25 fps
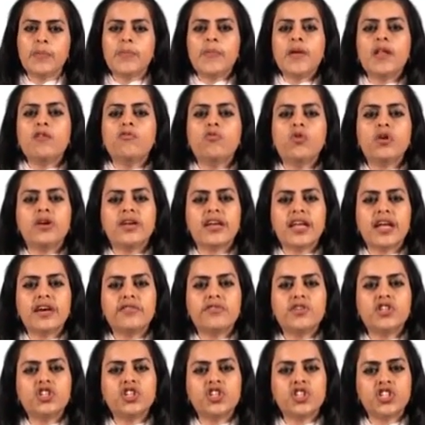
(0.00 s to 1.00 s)
People would
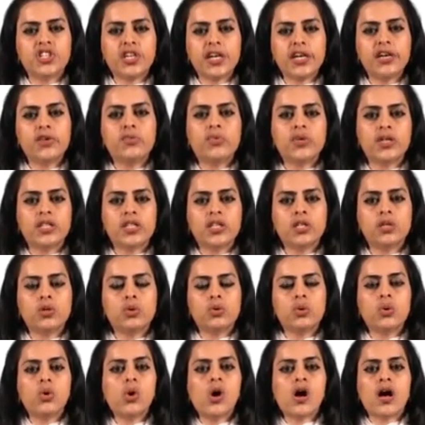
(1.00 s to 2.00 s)
never share with
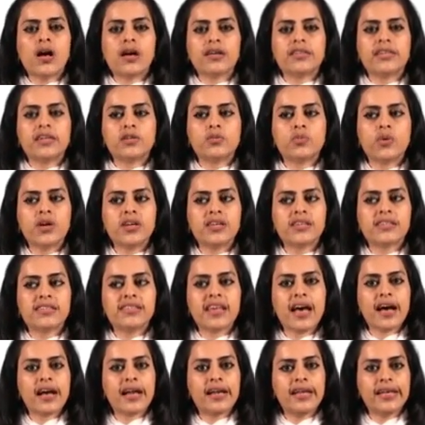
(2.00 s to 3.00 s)
you that what
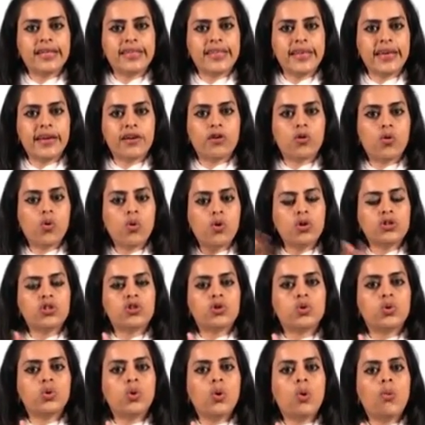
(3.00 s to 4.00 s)
exactly they go
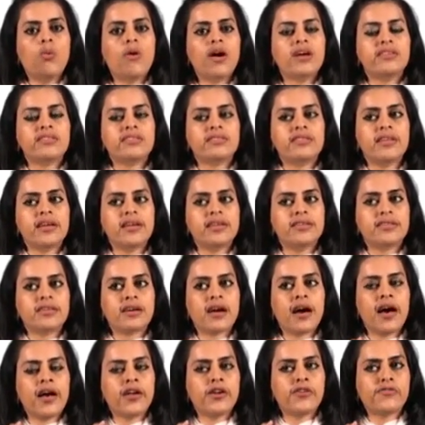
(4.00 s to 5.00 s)
through once there
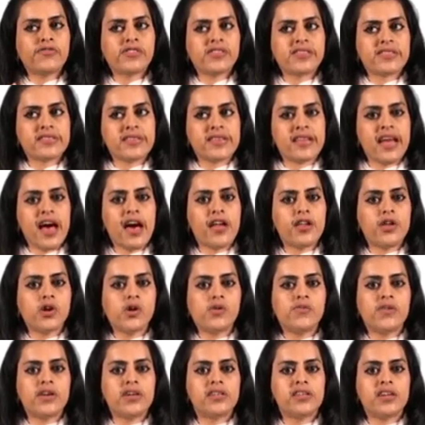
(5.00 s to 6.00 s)
is a kind of a
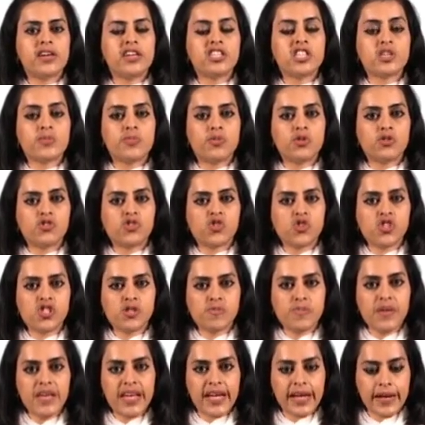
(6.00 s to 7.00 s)
scenario where they are supposed to
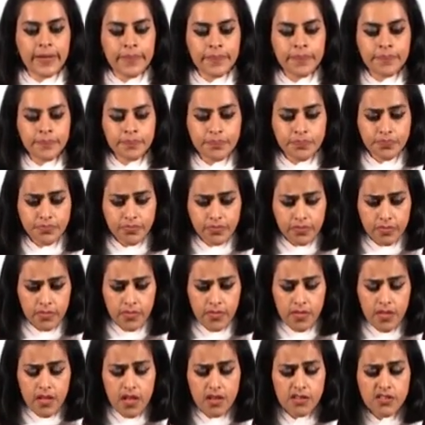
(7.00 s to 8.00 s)
speak.
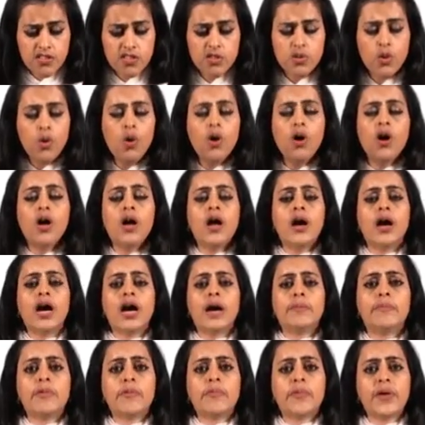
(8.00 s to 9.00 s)
So
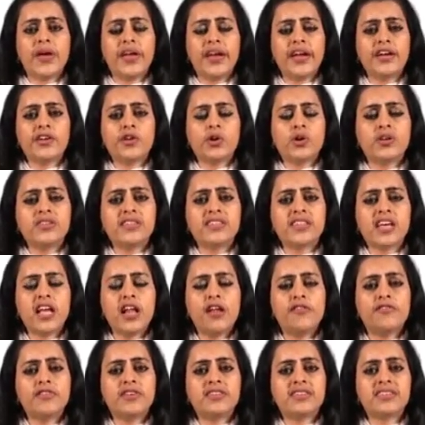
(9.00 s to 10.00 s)
preparing
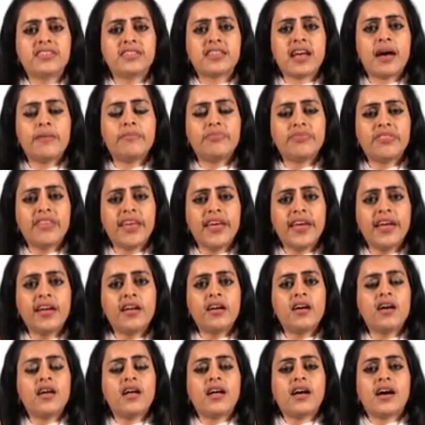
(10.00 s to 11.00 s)
yourself is
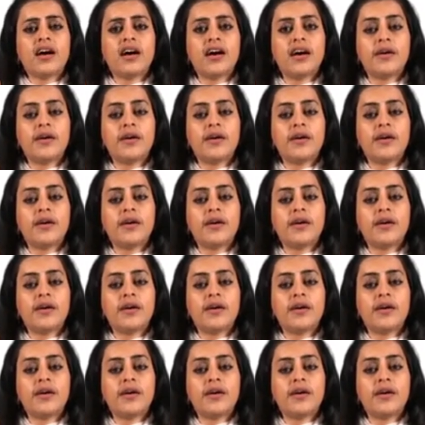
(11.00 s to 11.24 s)
something,